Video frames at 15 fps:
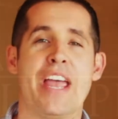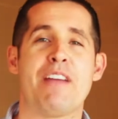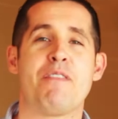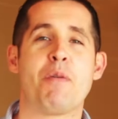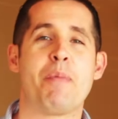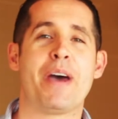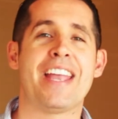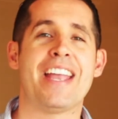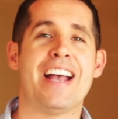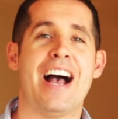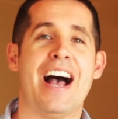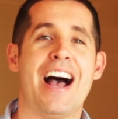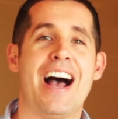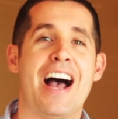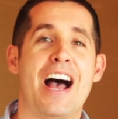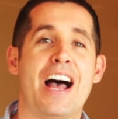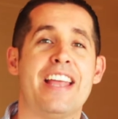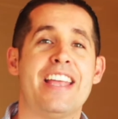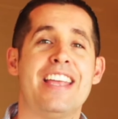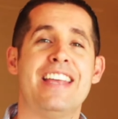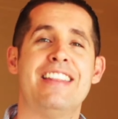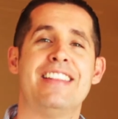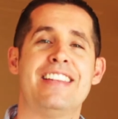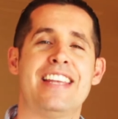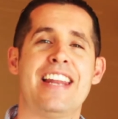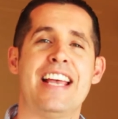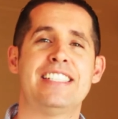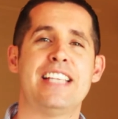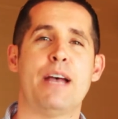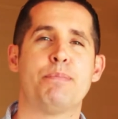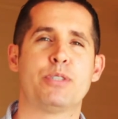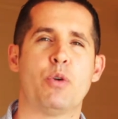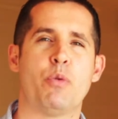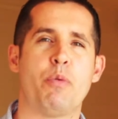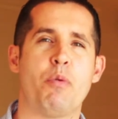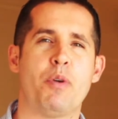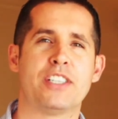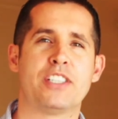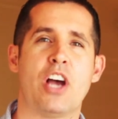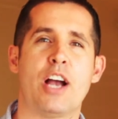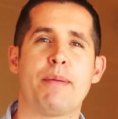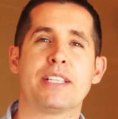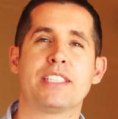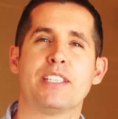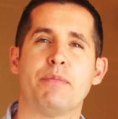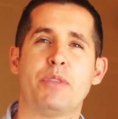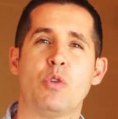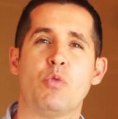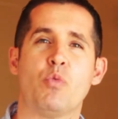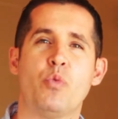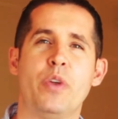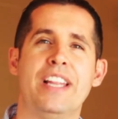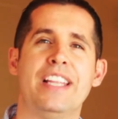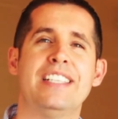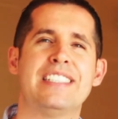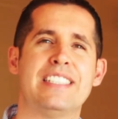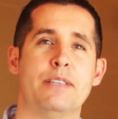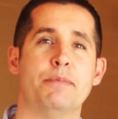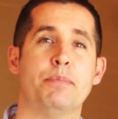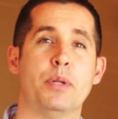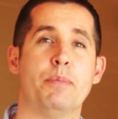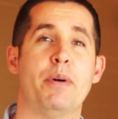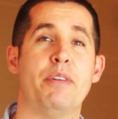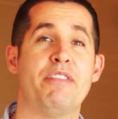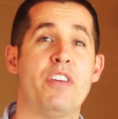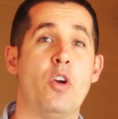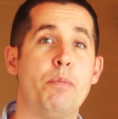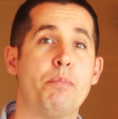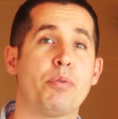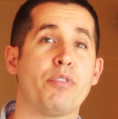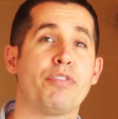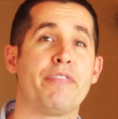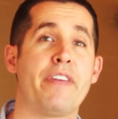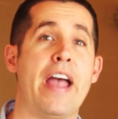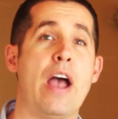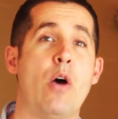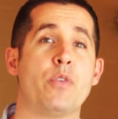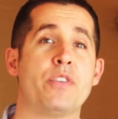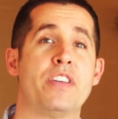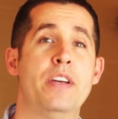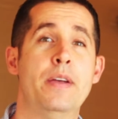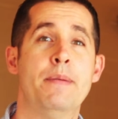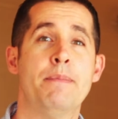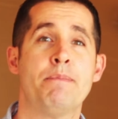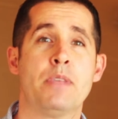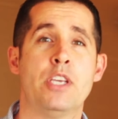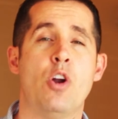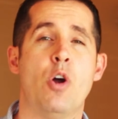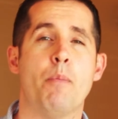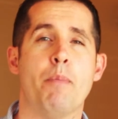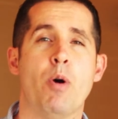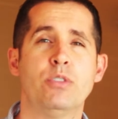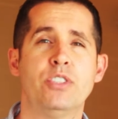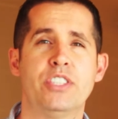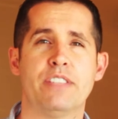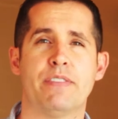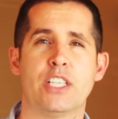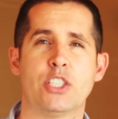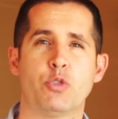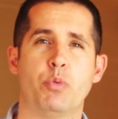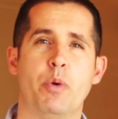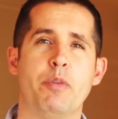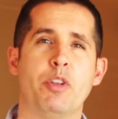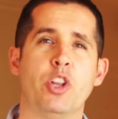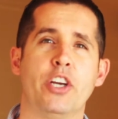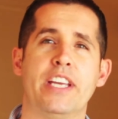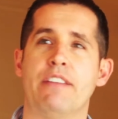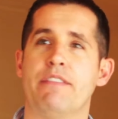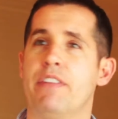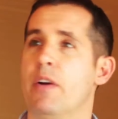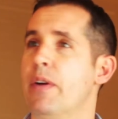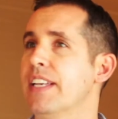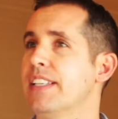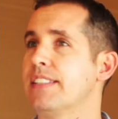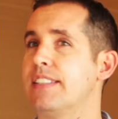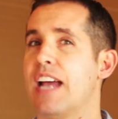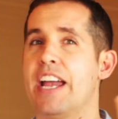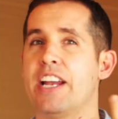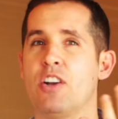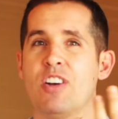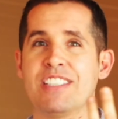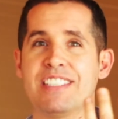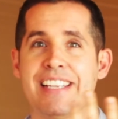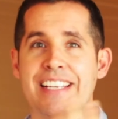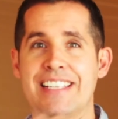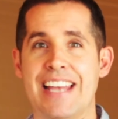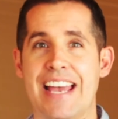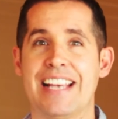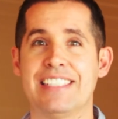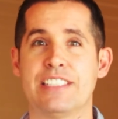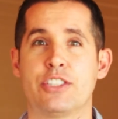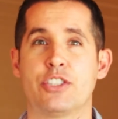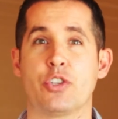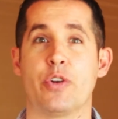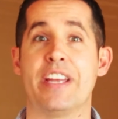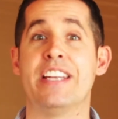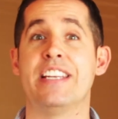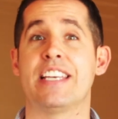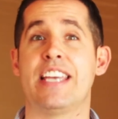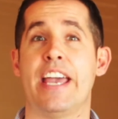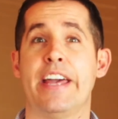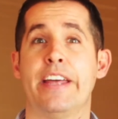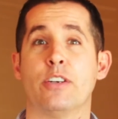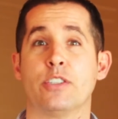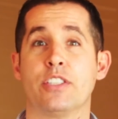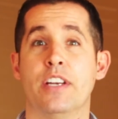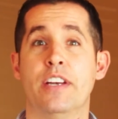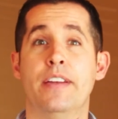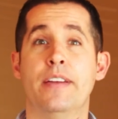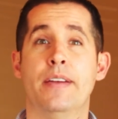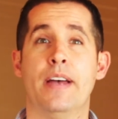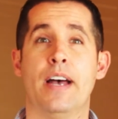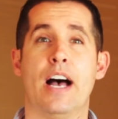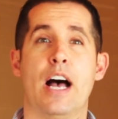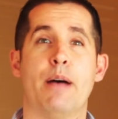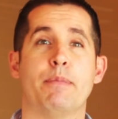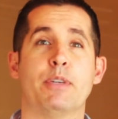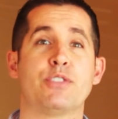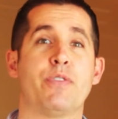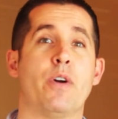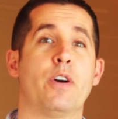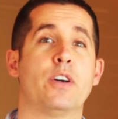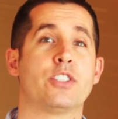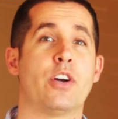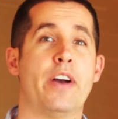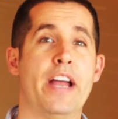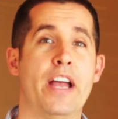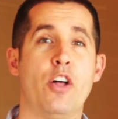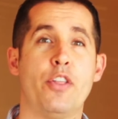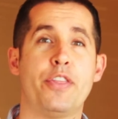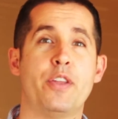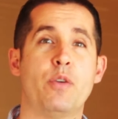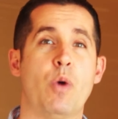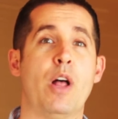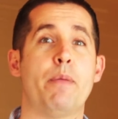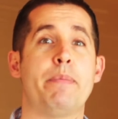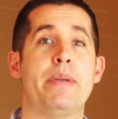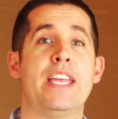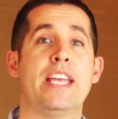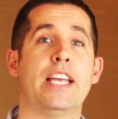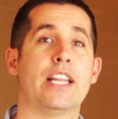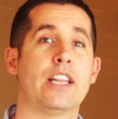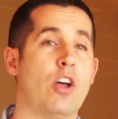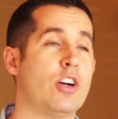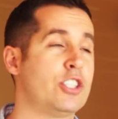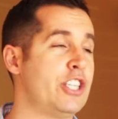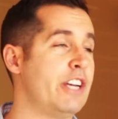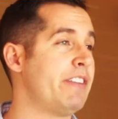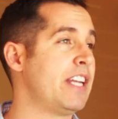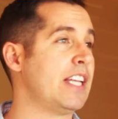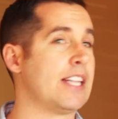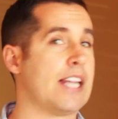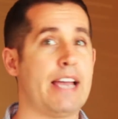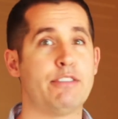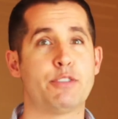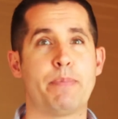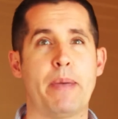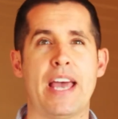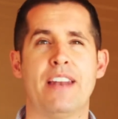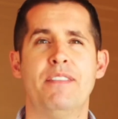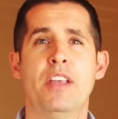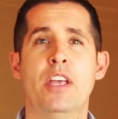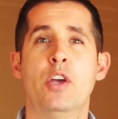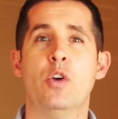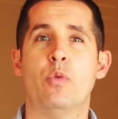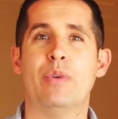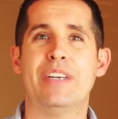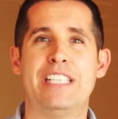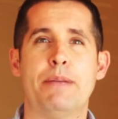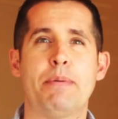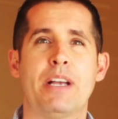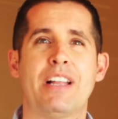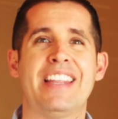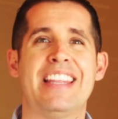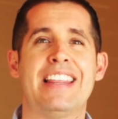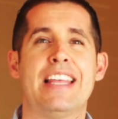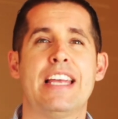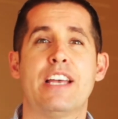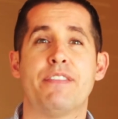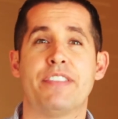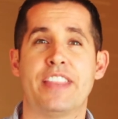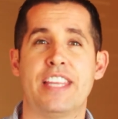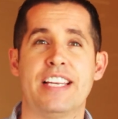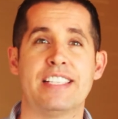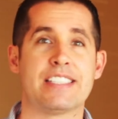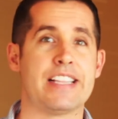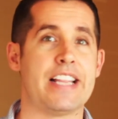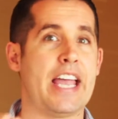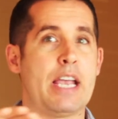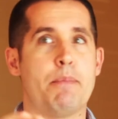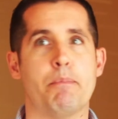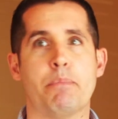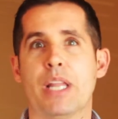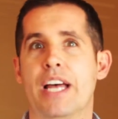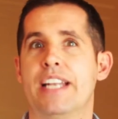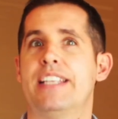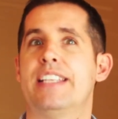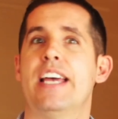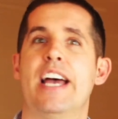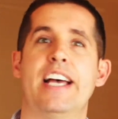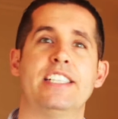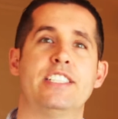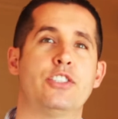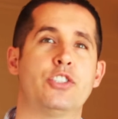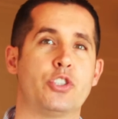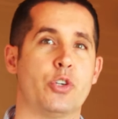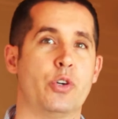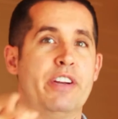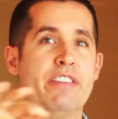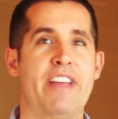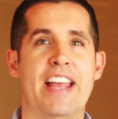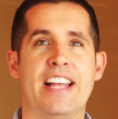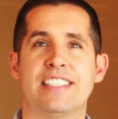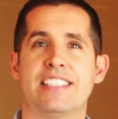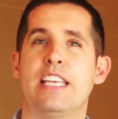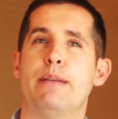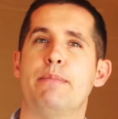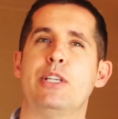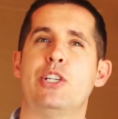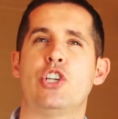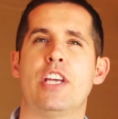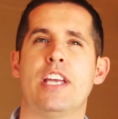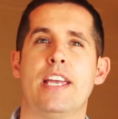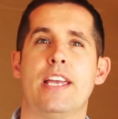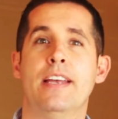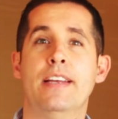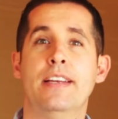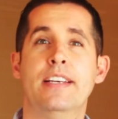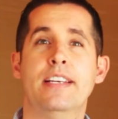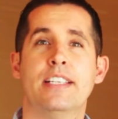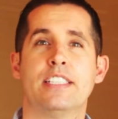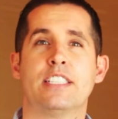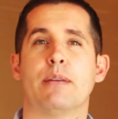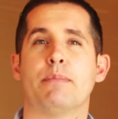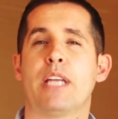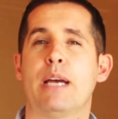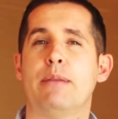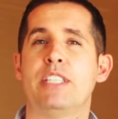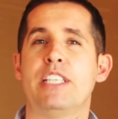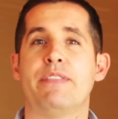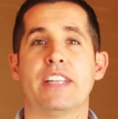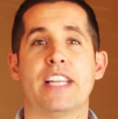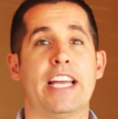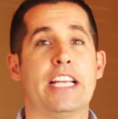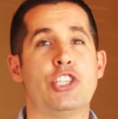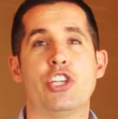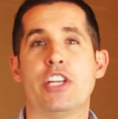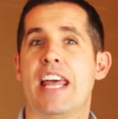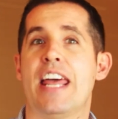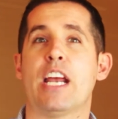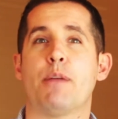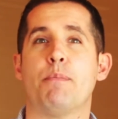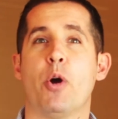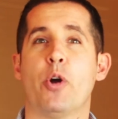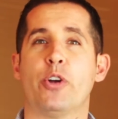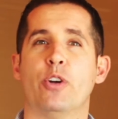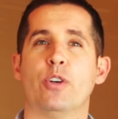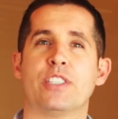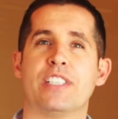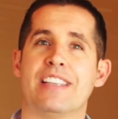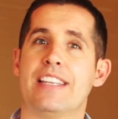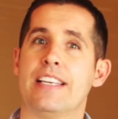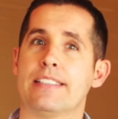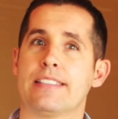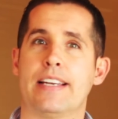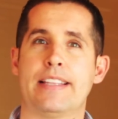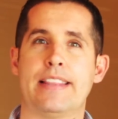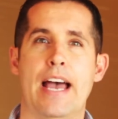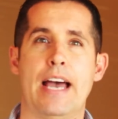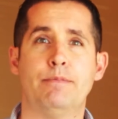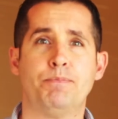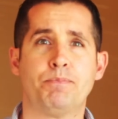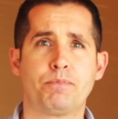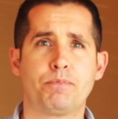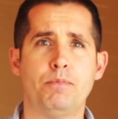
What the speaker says: hey everybody, in today's episode, we want to talk about something really simple but very profound. You know, most of us, when we look at various diagnostic tests or indicators as far as our health and well-being and longevity and lifespan, we typically think of things like blood tests or advanced imaging, sometimes even like genetic markers and things like that.